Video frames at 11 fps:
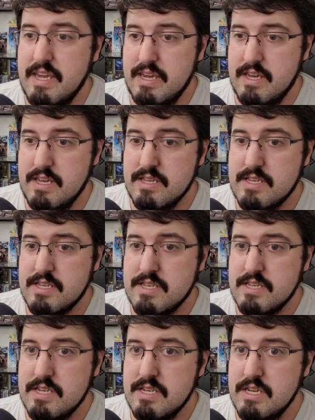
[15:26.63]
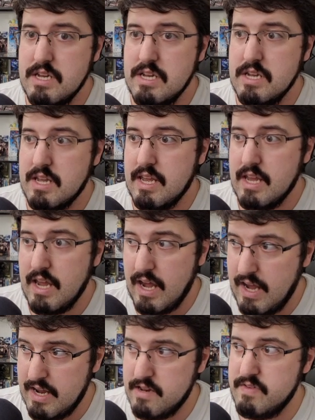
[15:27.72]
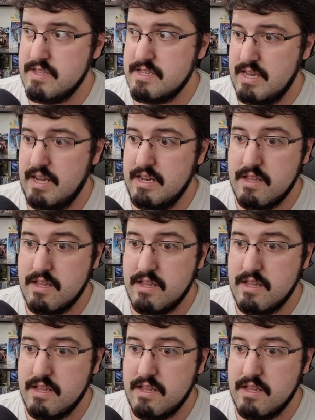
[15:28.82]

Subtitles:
is kind of insane.